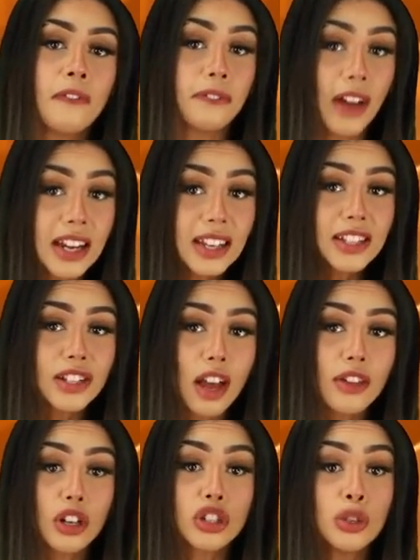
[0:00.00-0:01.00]
fight each
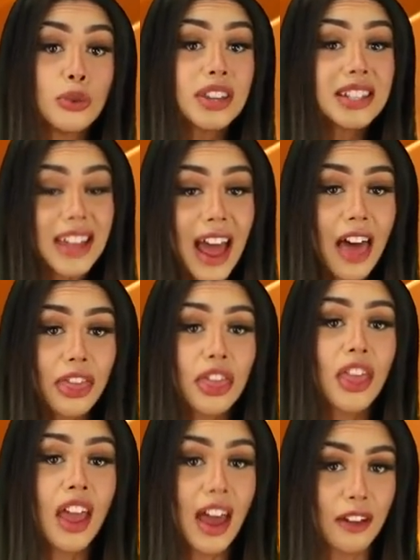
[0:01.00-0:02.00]
other to the
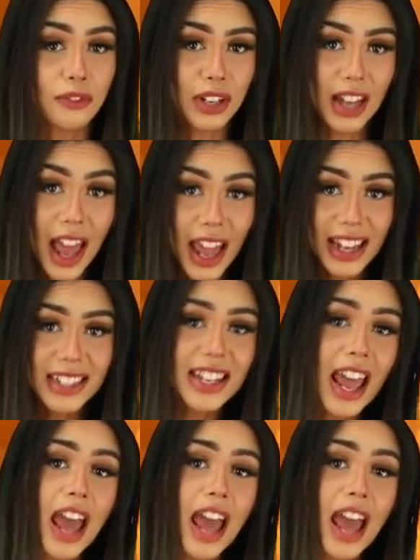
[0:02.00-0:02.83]
death every night,